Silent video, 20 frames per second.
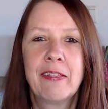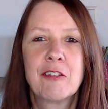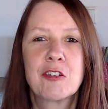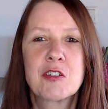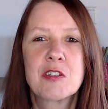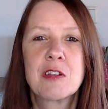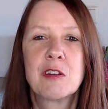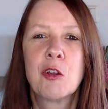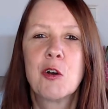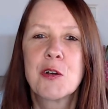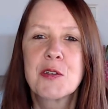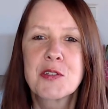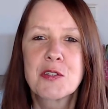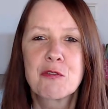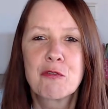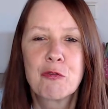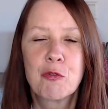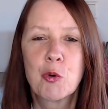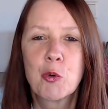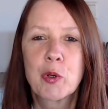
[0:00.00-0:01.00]
There's lots
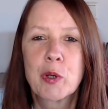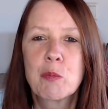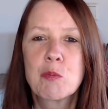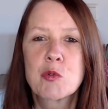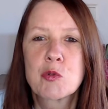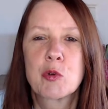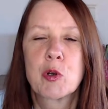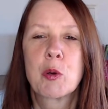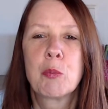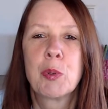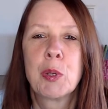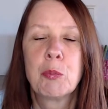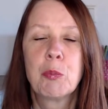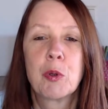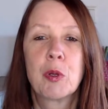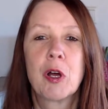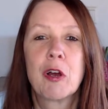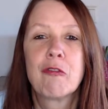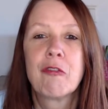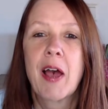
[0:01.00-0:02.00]
of forums where
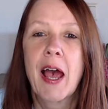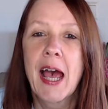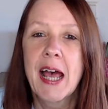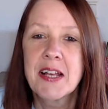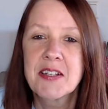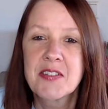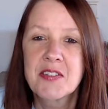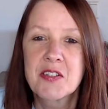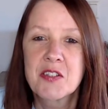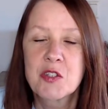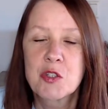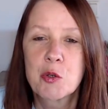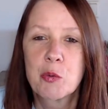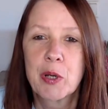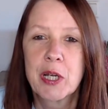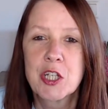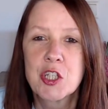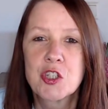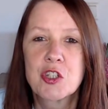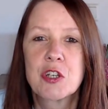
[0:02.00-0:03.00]
people have asked this
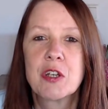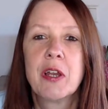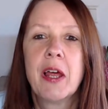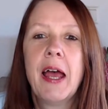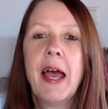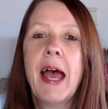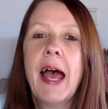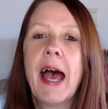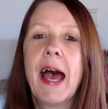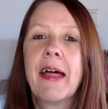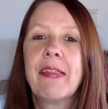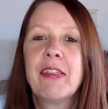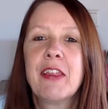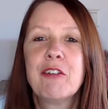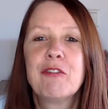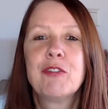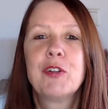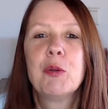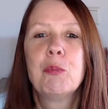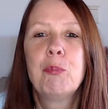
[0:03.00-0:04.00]
question and
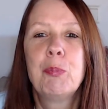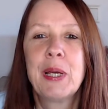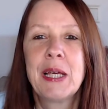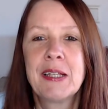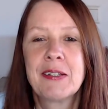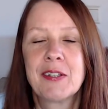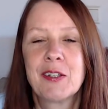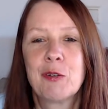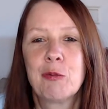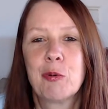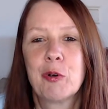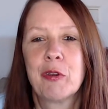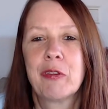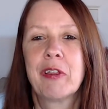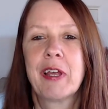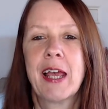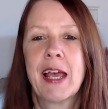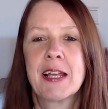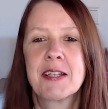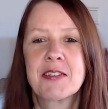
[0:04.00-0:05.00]
they've debated what
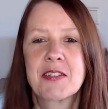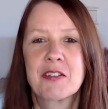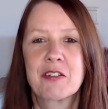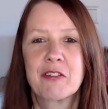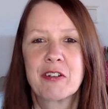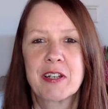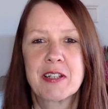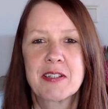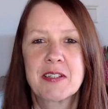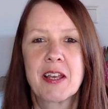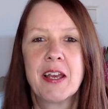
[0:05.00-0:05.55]
the answer is.